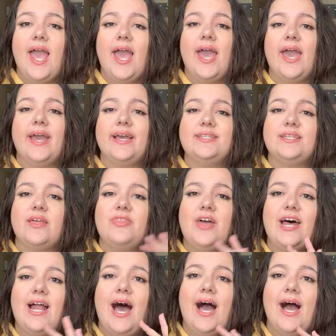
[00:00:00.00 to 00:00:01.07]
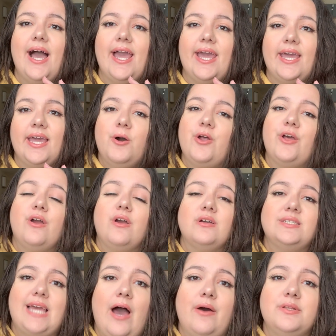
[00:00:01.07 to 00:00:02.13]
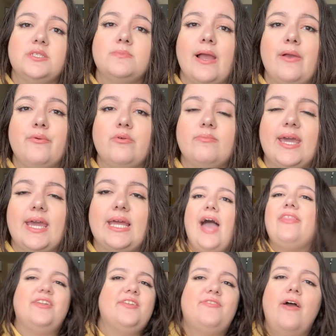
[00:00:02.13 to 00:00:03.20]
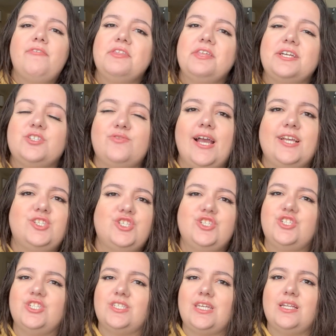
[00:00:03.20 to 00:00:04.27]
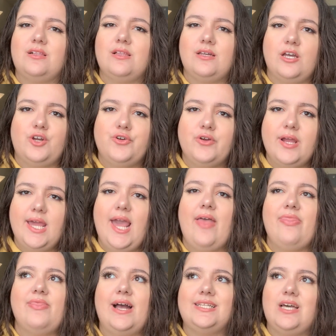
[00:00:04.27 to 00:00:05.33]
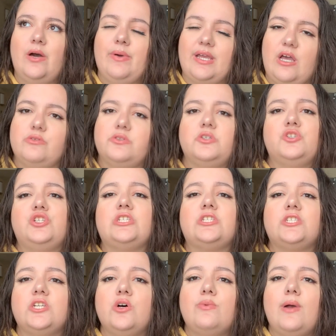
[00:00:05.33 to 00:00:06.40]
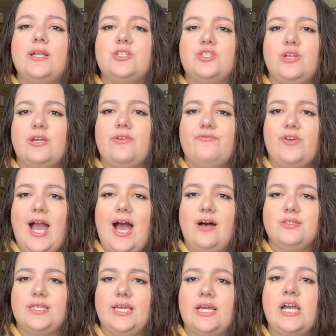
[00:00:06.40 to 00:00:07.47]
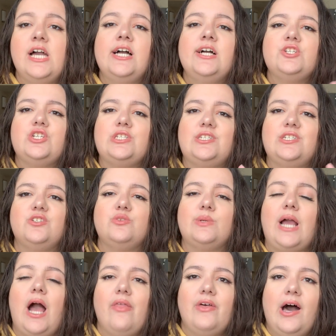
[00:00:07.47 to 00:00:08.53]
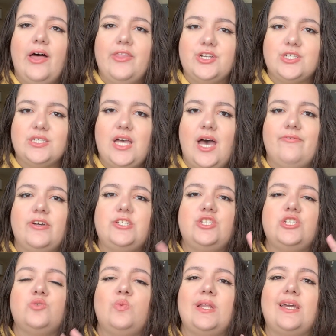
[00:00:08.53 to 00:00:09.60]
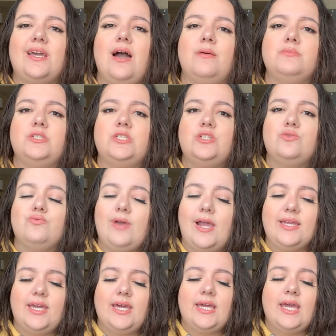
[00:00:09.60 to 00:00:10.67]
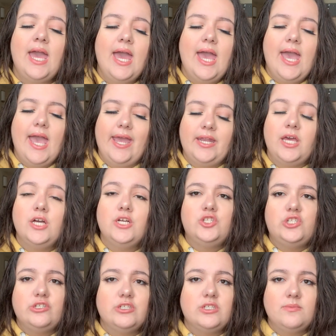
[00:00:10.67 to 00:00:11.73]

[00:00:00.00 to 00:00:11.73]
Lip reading: and that I put her down as my roommate. And then if everything's right, she's just gonna click agree, and that's how it goes. So she's still registering for housing. She's still doing all the other stuff. It's just when it comes to ranking and choosing